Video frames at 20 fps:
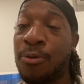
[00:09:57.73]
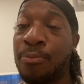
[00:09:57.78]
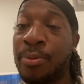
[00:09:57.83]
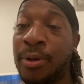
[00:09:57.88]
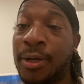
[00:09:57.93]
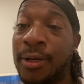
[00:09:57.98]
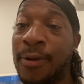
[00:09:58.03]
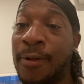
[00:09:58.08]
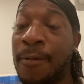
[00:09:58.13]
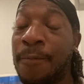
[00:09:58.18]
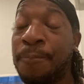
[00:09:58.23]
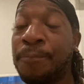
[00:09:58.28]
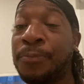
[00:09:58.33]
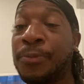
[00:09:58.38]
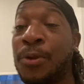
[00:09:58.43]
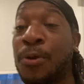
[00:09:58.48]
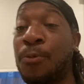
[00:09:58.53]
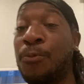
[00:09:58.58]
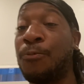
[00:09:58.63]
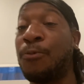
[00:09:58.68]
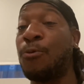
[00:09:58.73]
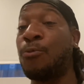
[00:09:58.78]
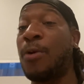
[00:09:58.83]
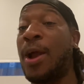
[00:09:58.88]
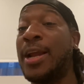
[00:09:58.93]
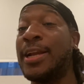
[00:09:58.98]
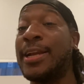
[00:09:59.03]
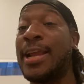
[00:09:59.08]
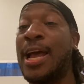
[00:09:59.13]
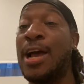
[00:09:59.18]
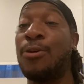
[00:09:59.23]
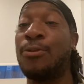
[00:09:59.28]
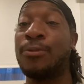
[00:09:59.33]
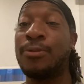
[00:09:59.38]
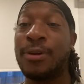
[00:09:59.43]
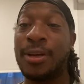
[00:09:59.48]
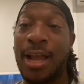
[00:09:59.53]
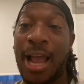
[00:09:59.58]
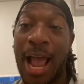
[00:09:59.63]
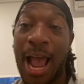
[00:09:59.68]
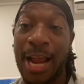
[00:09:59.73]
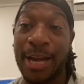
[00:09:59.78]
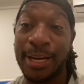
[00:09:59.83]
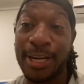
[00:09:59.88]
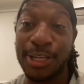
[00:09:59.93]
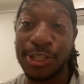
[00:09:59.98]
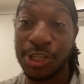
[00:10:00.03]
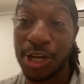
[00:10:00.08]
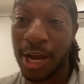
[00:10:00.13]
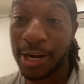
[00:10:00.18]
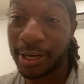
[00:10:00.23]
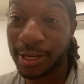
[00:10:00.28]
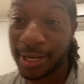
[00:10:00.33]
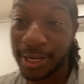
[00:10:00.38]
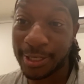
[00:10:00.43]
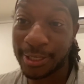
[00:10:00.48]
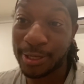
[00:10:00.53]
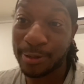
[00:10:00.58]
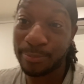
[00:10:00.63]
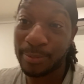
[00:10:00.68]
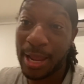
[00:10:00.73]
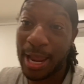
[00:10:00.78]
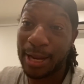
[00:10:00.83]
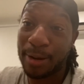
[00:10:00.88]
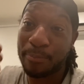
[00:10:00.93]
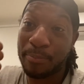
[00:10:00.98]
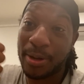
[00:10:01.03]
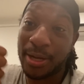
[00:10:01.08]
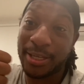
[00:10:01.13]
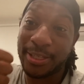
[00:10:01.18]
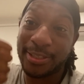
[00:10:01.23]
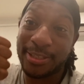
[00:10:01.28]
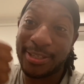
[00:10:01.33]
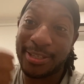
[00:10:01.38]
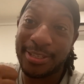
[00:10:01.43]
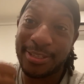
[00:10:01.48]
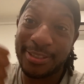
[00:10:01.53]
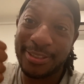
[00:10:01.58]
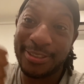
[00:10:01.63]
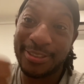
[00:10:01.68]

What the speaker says: But for right now, I need y'all to hit them like buttons.